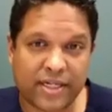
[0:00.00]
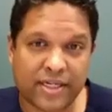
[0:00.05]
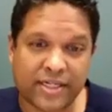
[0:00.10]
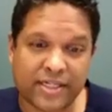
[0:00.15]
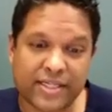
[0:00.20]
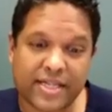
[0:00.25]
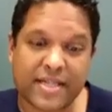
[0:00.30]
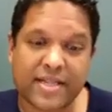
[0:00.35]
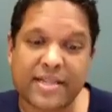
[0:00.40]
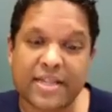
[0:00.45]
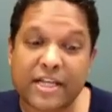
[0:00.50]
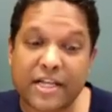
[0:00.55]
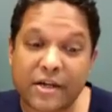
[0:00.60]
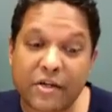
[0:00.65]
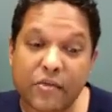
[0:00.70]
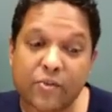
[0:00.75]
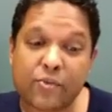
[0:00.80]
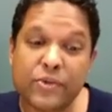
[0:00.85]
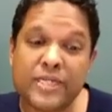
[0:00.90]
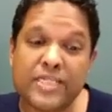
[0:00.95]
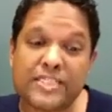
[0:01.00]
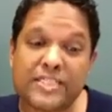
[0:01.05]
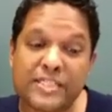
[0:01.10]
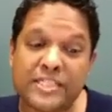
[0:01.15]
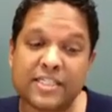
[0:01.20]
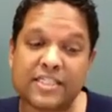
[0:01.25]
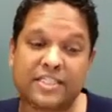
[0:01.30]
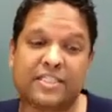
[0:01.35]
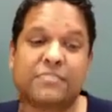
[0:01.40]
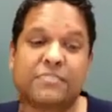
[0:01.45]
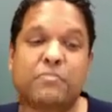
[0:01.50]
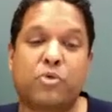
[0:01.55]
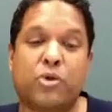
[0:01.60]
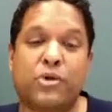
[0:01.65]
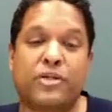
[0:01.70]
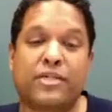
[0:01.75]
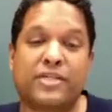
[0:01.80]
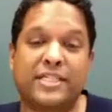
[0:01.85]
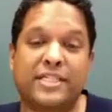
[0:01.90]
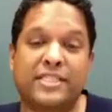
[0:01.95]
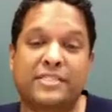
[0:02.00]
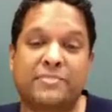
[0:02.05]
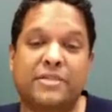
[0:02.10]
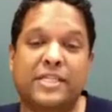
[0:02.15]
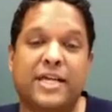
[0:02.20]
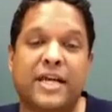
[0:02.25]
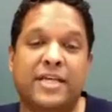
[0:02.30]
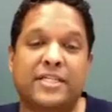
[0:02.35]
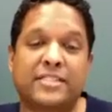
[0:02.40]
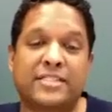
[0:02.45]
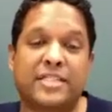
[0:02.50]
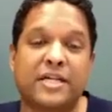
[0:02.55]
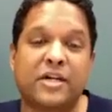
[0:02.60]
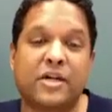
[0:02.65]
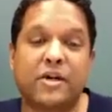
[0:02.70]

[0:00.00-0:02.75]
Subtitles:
and the reason it's important is because